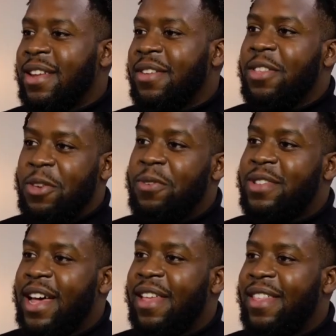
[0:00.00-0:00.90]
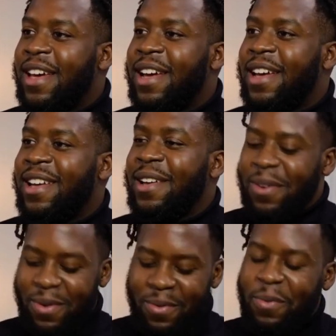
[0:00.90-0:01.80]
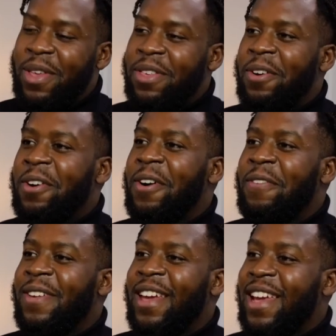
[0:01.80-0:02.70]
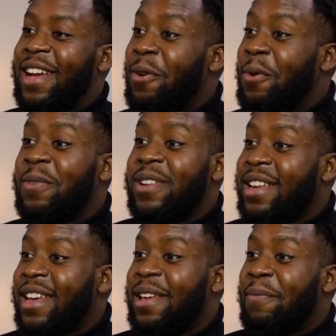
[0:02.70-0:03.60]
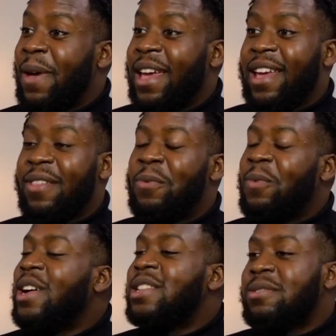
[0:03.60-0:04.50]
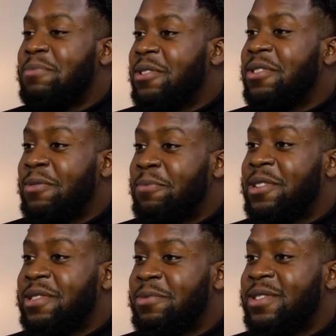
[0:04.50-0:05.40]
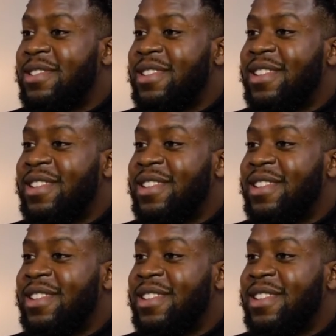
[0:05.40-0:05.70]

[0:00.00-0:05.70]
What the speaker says: you know, you're sat there with your coffee, awkwardly making the worst small talk possible.